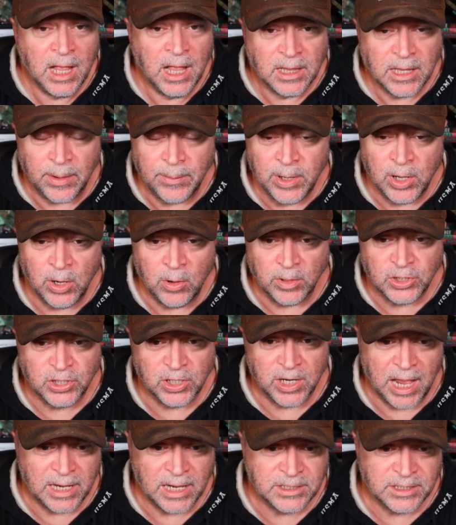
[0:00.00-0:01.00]
Let me know what you
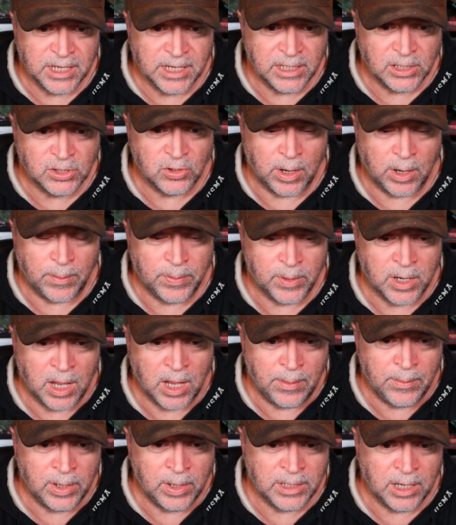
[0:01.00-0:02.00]
guys think. Drop a
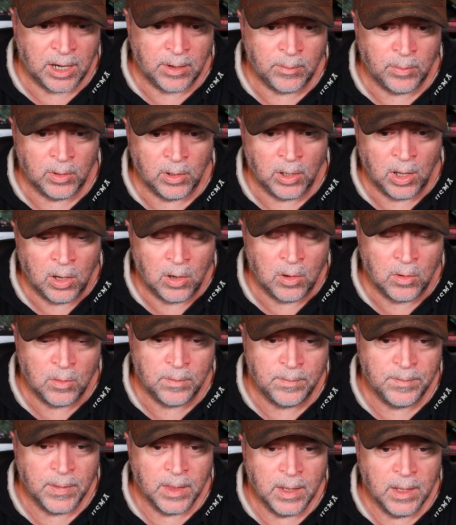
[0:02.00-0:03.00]
comment down
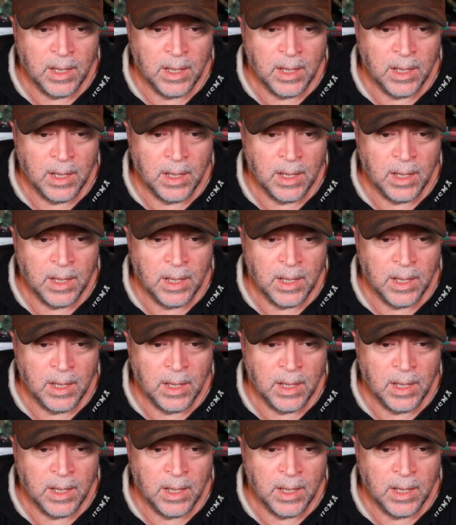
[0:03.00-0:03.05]
below.